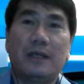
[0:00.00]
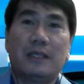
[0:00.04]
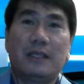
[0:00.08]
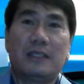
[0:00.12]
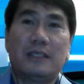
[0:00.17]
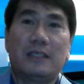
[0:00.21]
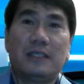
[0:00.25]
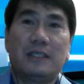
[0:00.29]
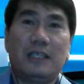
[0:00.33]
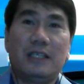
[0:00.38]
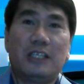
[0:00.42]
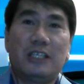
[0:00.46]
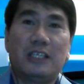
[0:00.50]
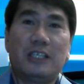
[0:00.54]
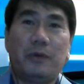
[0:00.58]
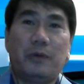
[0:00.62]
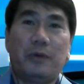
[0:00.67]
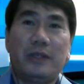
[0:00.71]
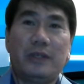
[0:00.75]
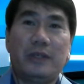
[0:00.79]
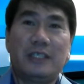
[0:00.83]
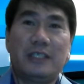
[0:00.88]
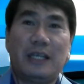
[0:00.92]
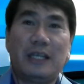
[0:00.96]

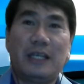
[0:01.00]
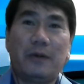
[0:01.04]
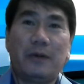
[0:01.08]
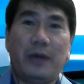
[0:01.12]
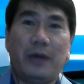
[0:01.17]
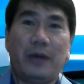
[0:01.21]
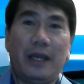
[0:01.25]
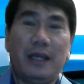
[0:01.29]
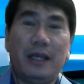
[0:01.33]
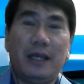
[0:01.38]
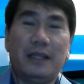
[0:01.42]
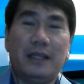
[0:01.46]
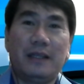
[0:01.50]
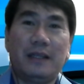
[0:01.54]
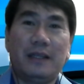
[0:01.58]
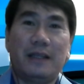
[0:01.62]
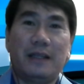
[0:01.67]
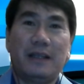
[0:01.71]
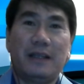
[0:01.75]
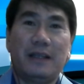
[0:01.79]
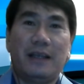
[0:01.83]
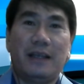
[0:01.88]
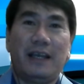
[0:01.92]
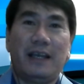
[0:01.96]
6.08,
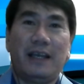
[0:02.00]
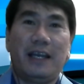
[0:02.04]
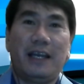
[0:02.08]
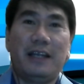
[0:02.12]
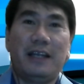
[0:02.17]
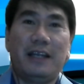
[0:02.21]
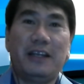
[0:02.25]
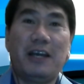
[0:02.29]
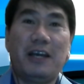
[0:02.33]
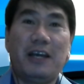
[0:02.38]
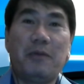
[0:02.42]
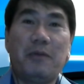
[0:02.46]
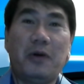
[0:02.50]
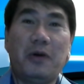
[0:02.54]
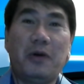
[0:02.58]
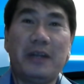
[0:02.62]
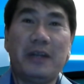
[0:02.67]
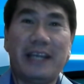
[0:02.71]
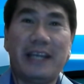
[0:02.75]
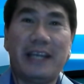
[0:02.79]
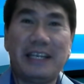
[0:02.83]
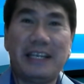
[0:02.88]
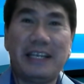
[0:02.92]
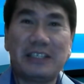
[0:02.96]
and they have all
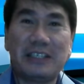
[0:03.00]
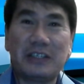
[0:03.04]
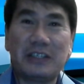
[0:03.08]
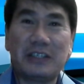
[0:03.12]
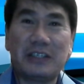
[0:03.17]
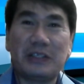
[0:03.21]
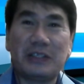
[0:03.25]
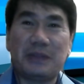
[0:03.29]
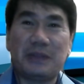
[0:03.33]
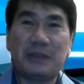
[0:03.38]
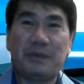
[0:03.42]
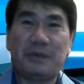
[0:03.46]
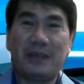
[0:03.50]
the answers.